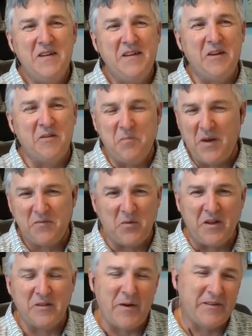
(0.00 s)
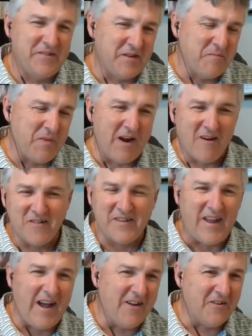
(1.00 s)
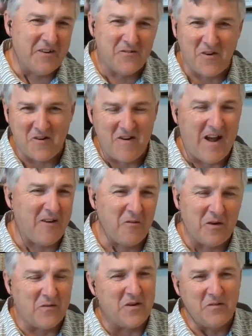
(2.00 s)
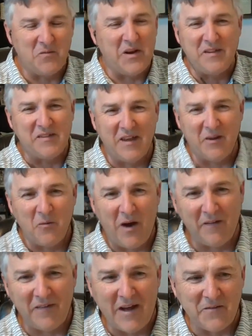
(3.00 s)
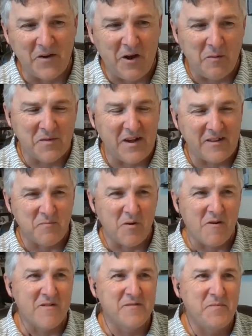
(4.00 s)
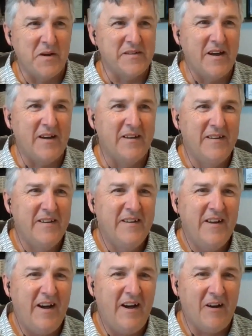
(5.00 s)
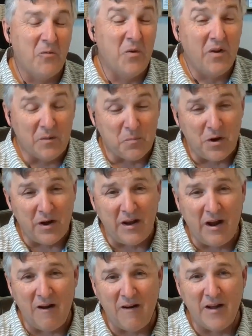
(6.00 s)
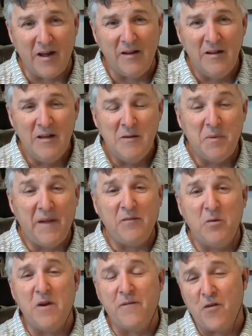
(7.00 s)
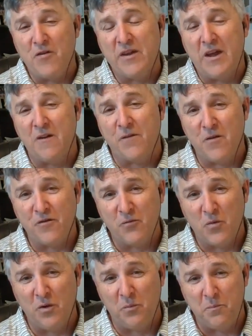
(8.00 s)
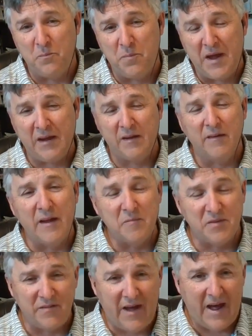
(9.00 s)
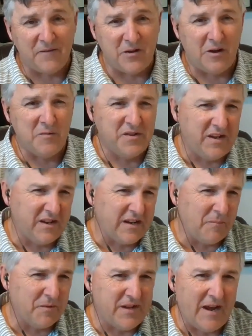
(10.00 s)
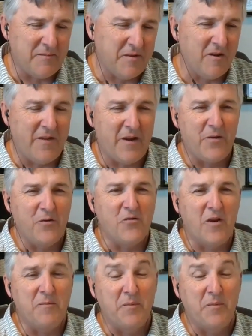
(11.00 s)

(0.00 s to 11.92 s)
It's a place where you expect to see bears and coyotes running around or whatever. And we didn't see any wildlife at all besides birds. But really pretty area. But that's where you first get your first real big glimpse of Half Dome. You see it a couple times here and there through the trip.